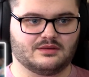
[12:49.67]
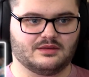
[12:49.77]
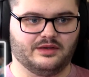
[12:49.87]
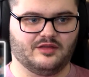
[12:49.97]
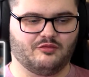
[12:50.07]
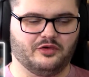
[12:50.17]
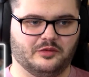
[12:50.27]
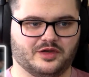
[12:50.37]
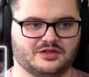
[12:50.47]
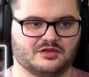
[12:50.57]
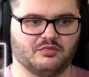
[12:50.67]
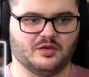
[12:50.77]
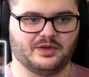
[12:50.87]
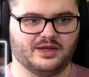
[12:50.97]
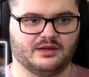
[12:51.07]
Are you at the point where you can just
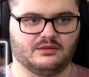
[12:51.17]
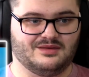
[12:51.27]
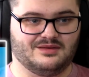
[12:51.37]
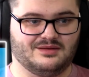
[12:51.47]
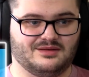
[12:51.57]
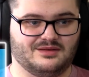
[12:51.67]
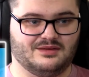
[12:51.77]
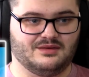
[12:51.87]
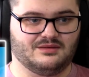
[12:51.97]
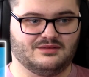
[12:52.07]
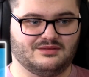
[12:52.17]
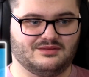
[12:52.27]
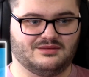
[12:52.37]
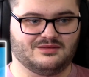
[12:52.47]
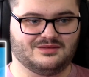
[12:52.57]
pop it out?
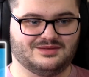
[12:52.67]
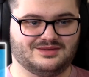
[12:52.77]
Oh,